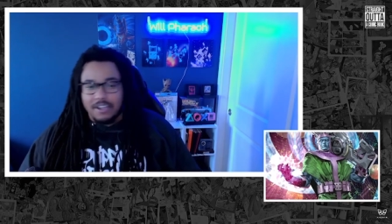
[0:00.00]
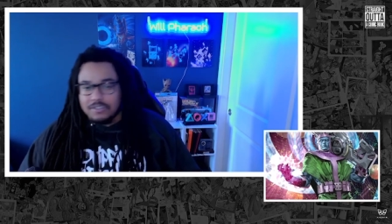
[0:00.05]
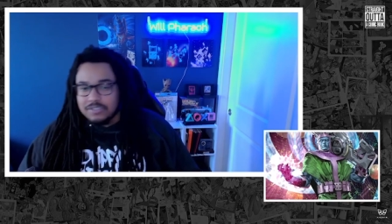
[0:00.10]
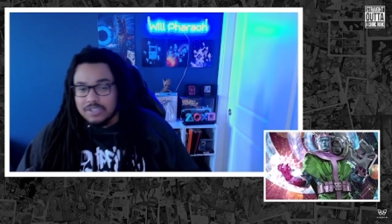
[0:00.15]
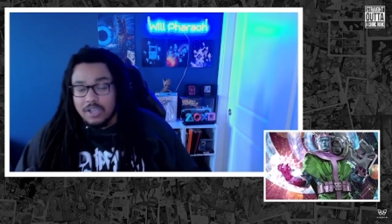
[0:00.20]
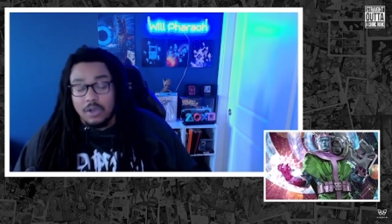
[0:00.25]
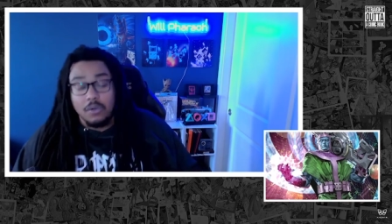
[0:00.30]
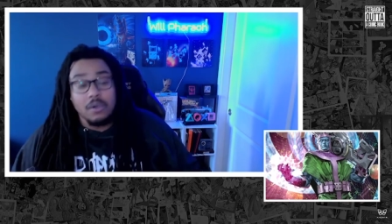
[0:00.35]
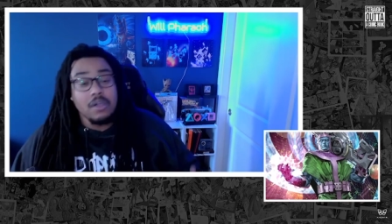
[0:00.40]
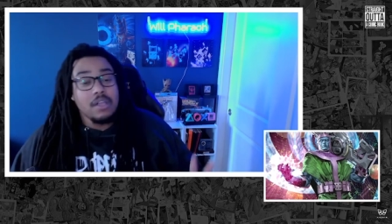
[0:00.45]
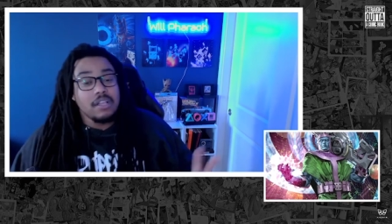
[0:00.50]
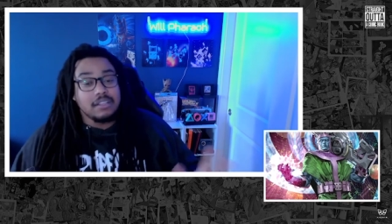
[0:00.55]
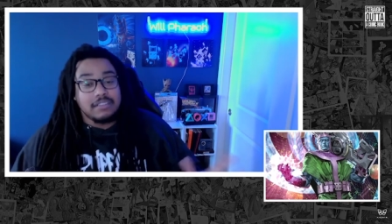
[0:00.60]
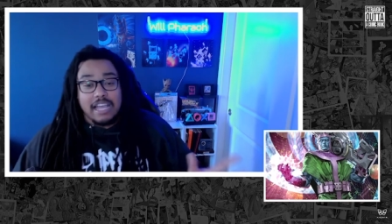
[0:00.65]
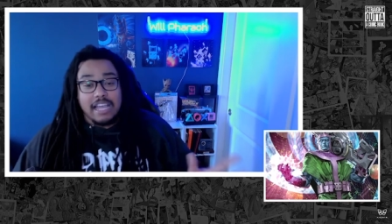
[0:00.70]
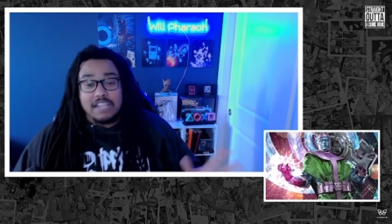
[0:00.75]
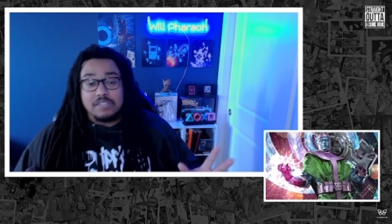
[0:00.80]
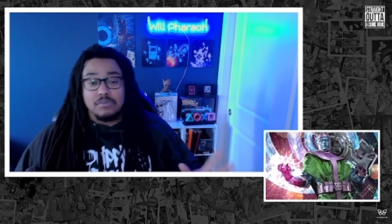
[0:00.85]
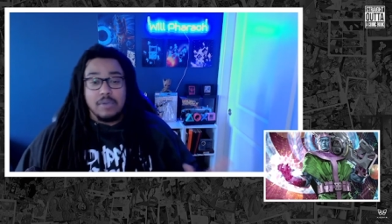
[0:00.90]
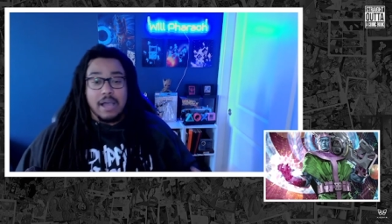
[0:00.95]
So
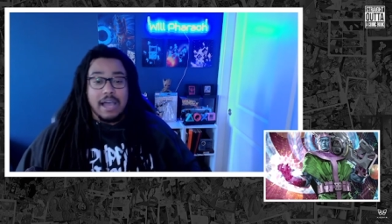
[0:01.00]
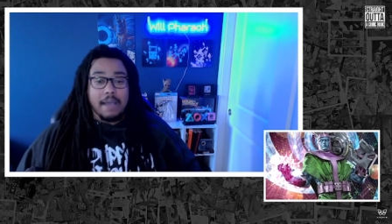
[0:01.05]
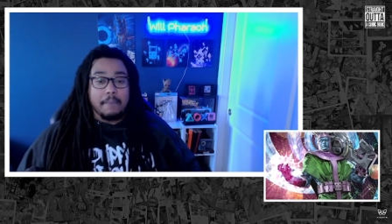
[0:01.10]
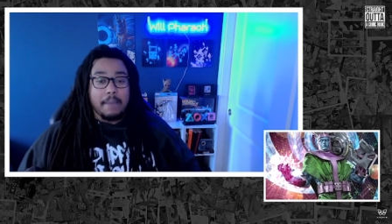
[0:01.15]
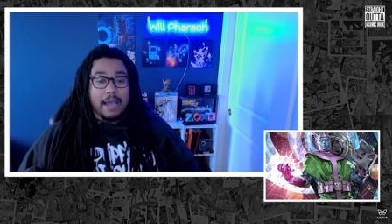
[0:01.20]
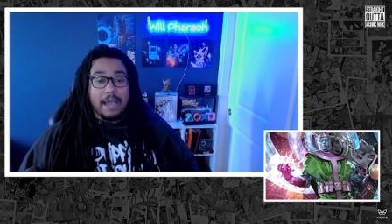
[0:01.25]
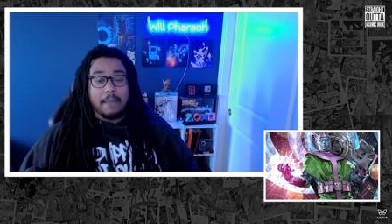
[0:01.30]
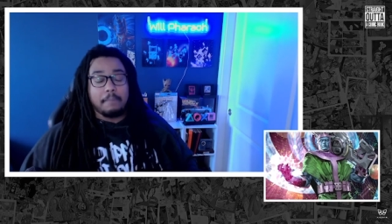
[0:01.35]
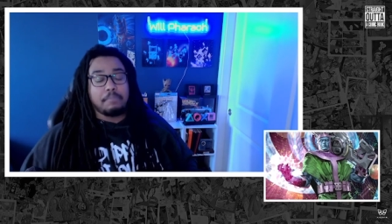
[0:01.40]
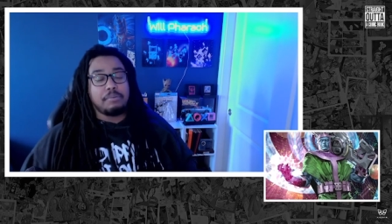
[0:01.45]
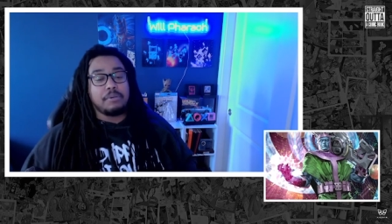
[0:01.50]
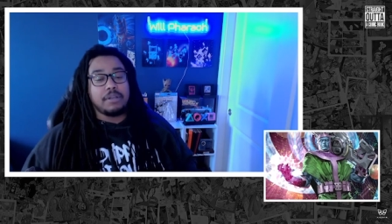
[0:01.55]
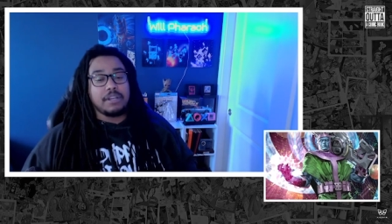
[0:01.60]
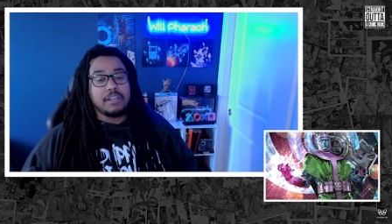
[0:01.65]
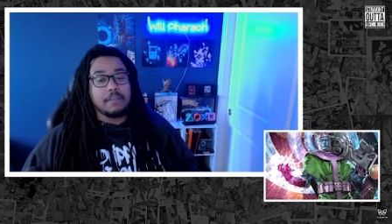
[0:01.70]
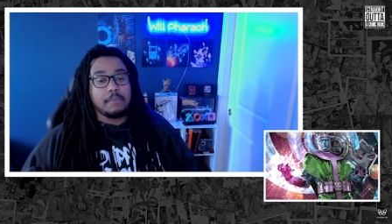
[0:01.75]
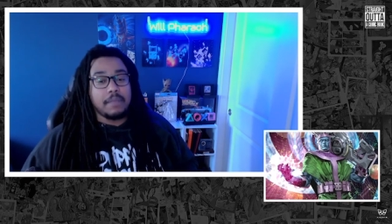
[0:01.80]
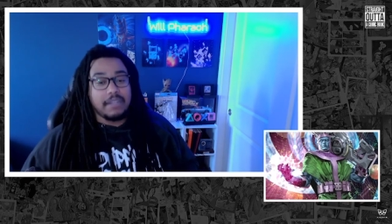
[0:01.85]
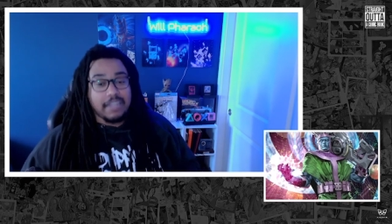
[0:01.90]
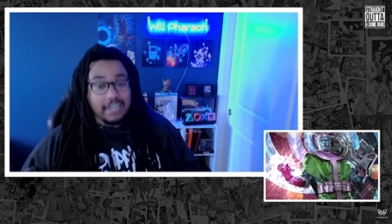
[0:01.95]
that's why I put
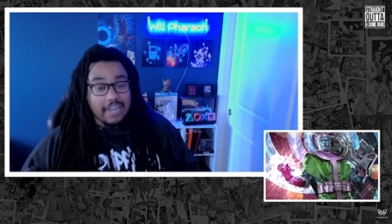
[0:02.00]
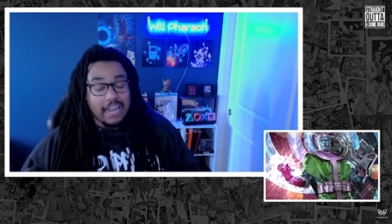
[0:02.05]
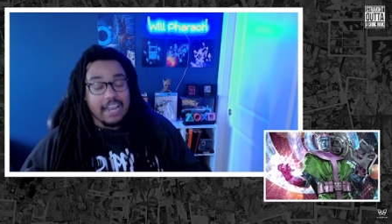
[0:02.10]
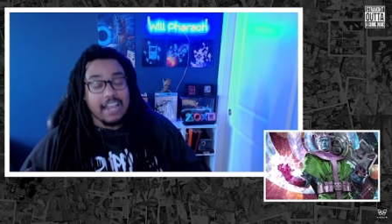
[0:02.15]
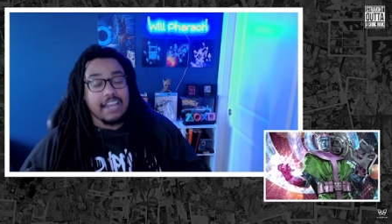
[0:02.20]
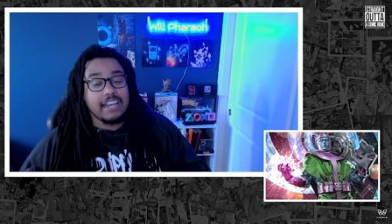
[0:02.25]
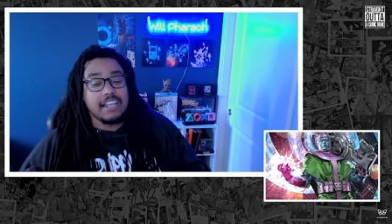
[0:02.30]
him at that.